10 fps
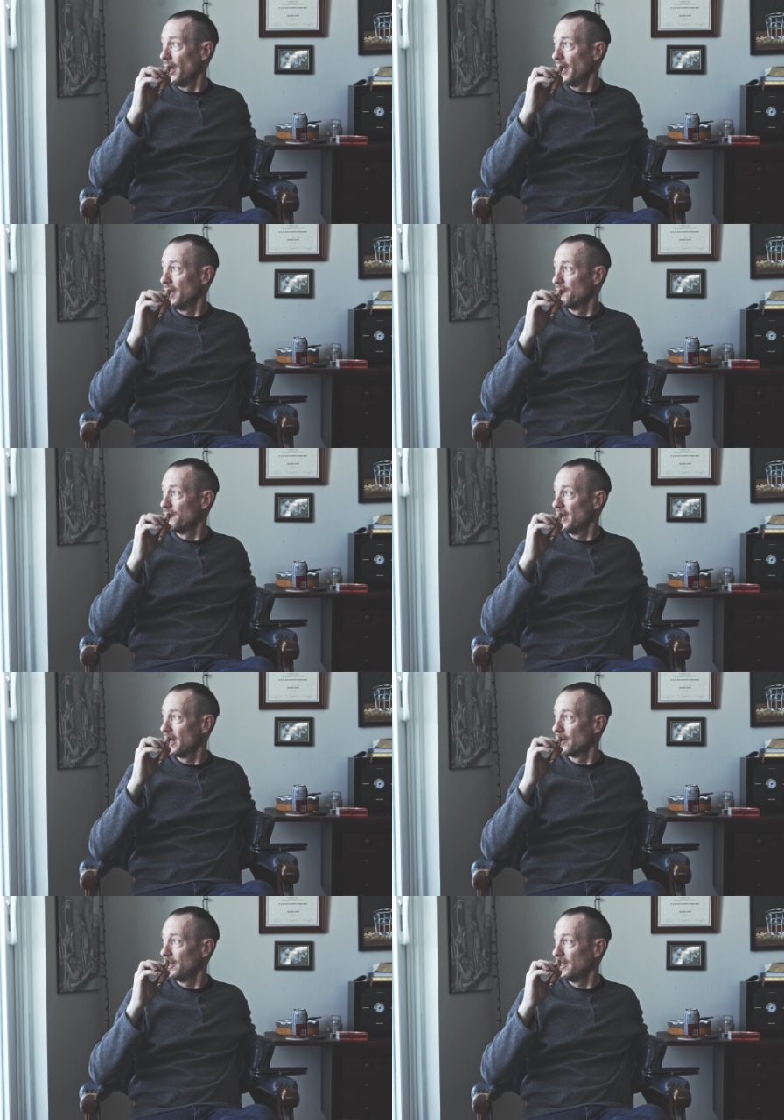a
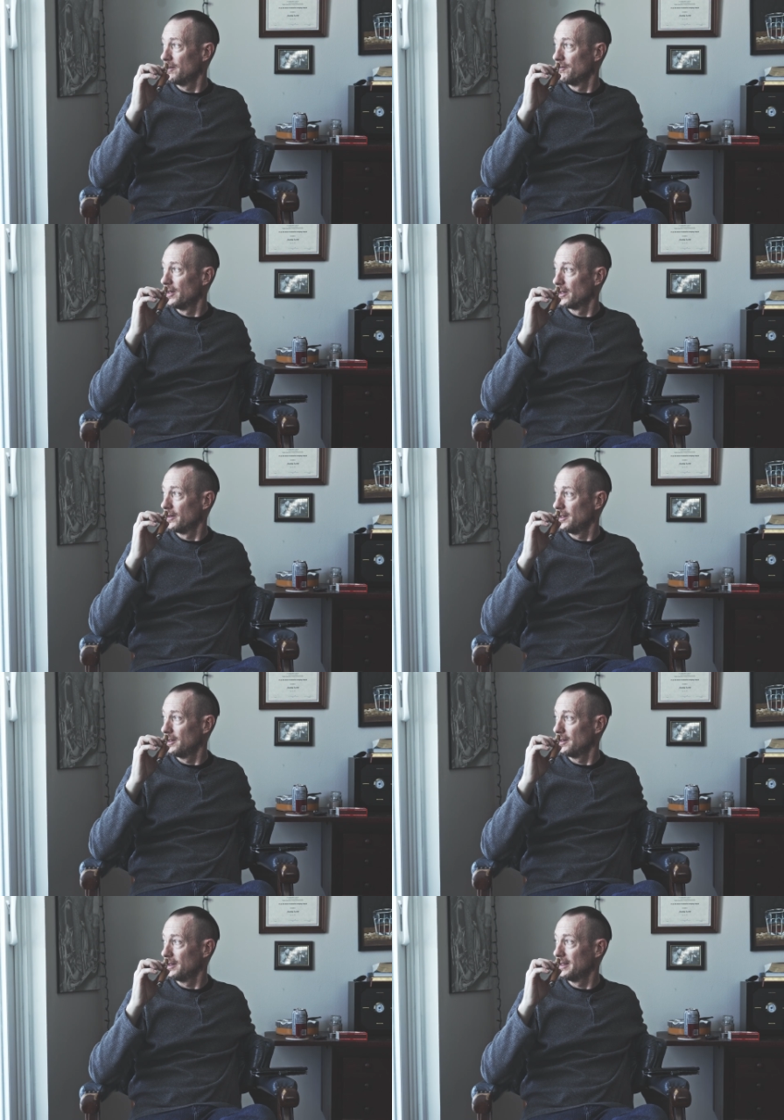very,
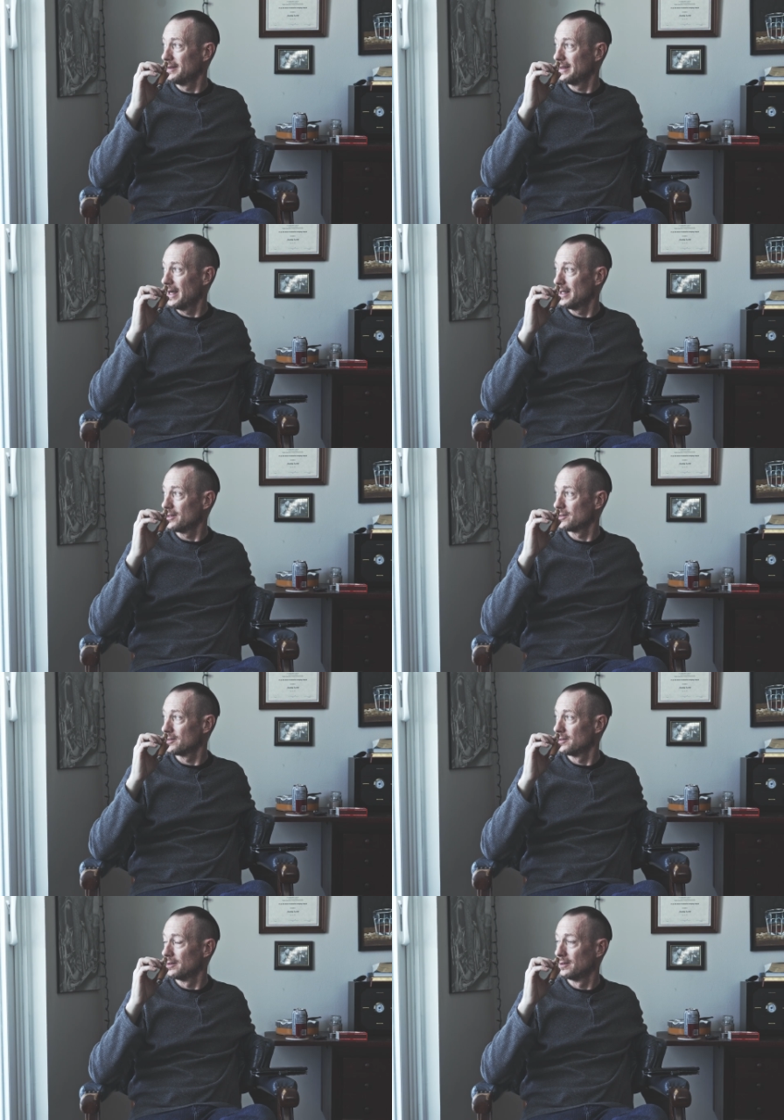very
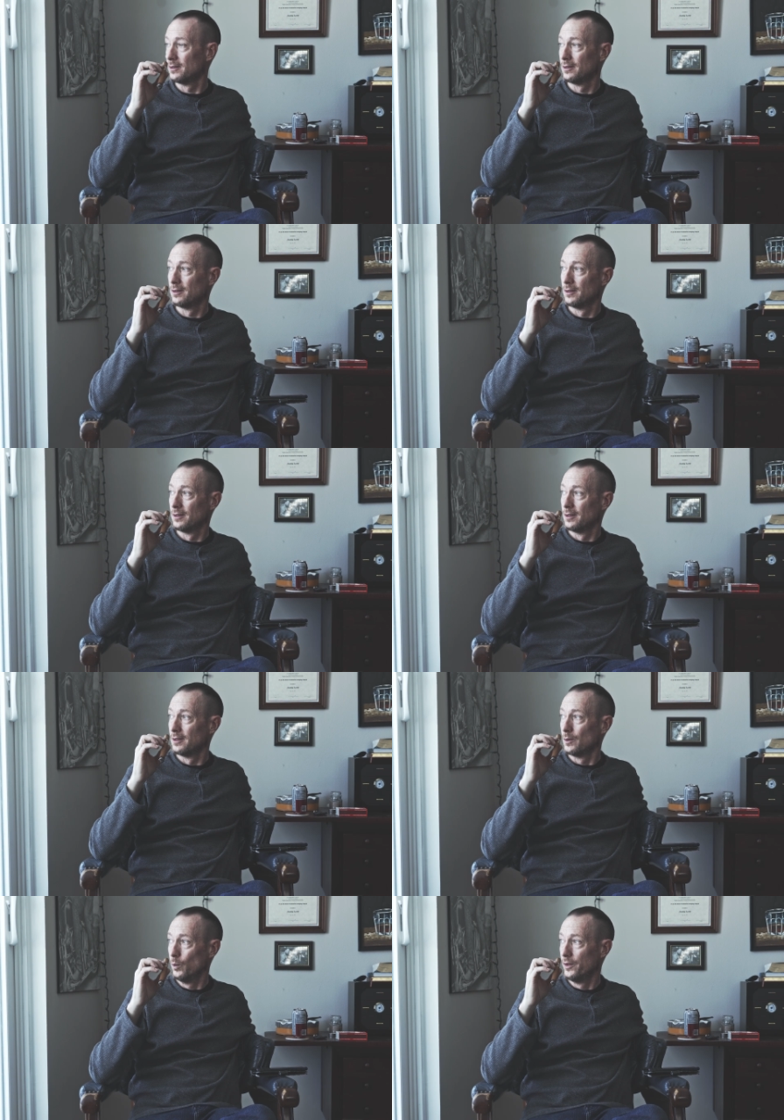intense
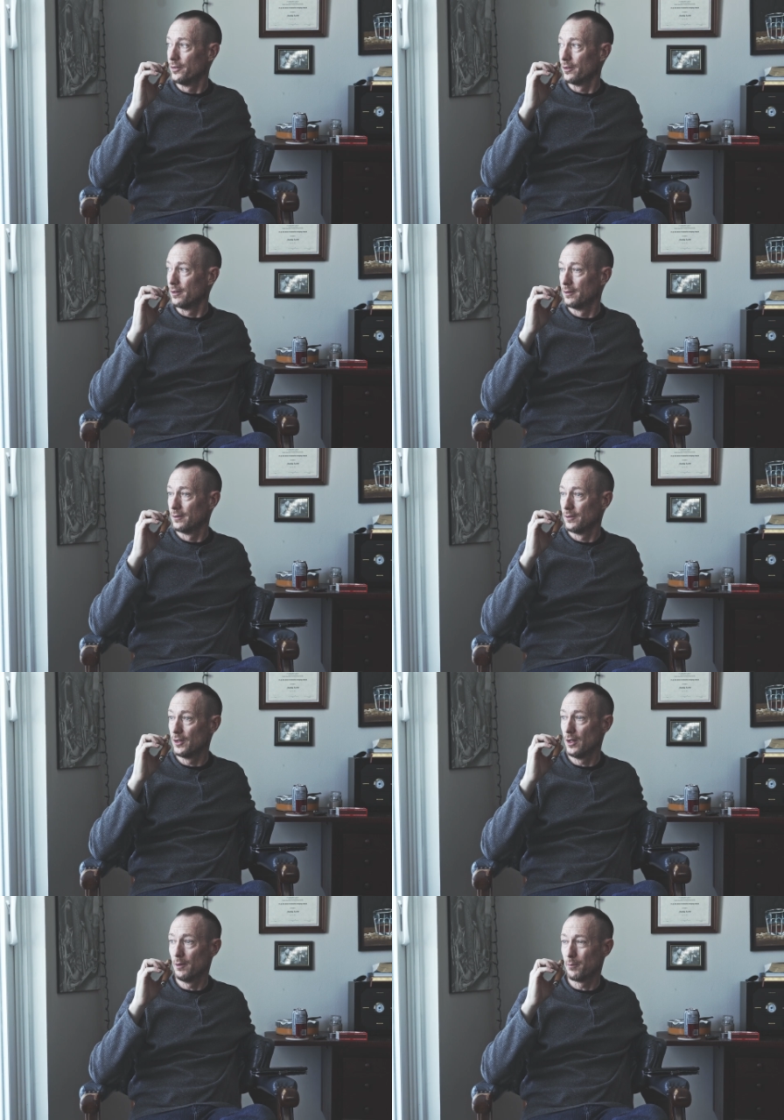winter.
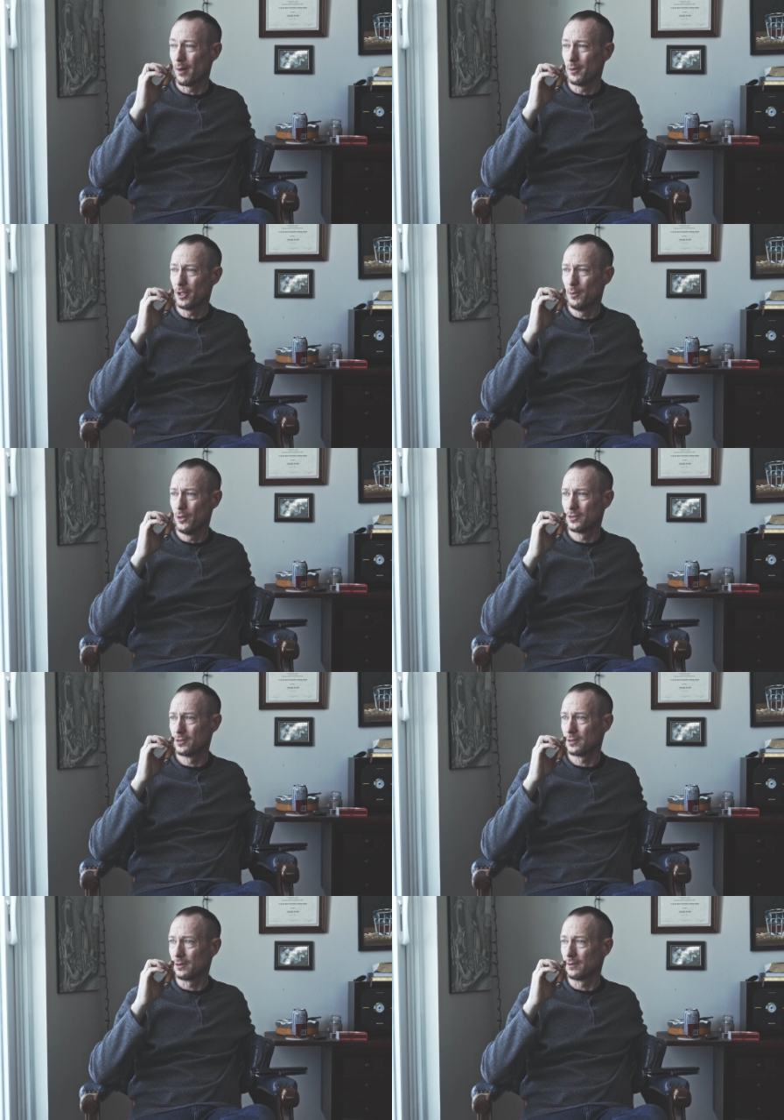Probably
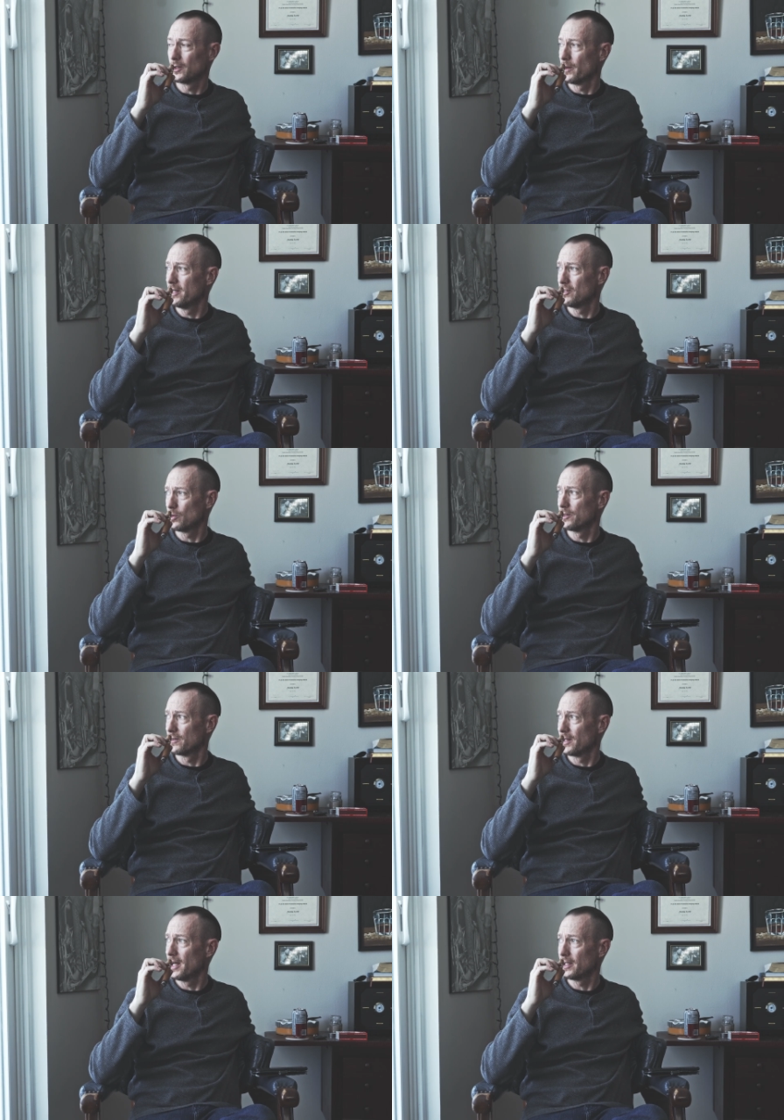the craziest
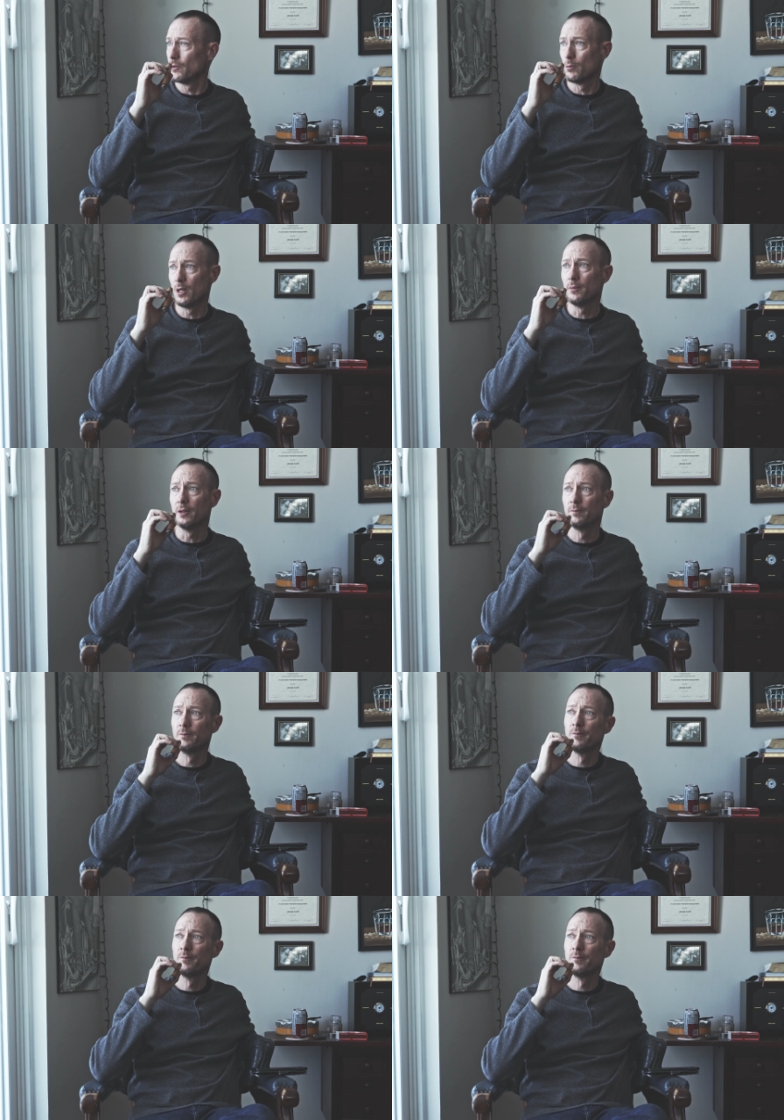winter that I can remember.